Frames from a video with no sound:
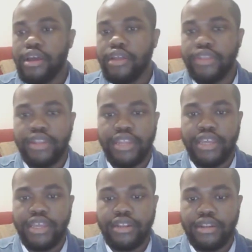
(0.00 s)
the
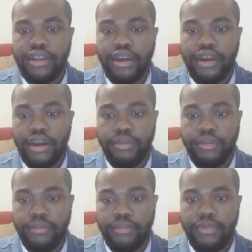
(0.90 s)
need
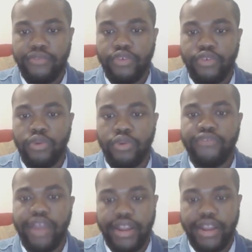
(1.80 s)
for more
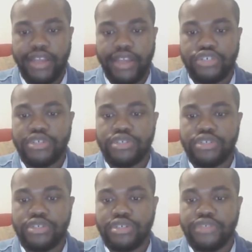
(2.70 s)
financial
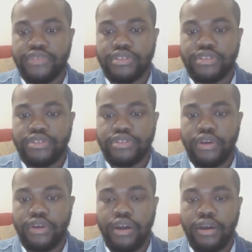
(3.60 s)
resources for this
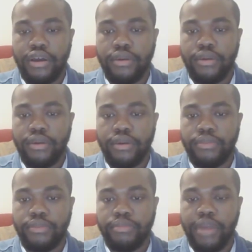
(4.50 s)

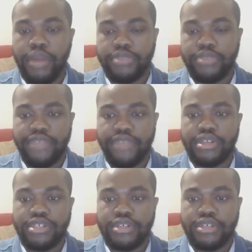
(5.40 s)
specific
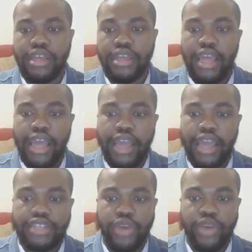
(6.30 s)
population,
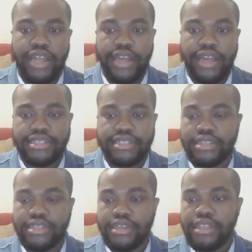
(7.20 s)
as well
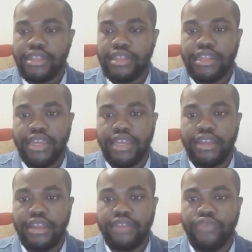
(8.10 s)
as the
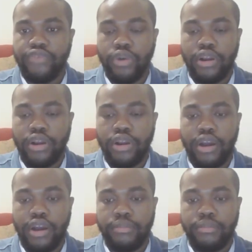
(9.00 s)
need
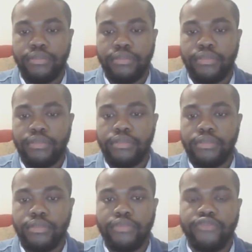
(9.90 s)
for
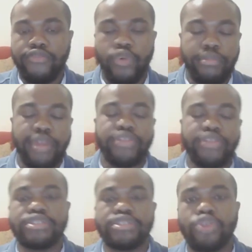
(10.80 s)

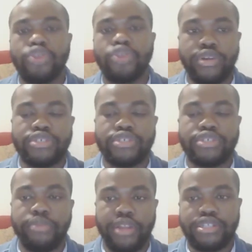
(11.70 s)
methods to lower
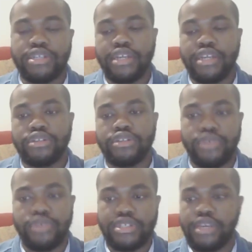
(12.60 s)
discrimination and to
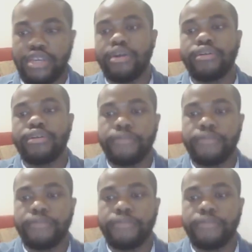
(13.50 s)
lower stigma.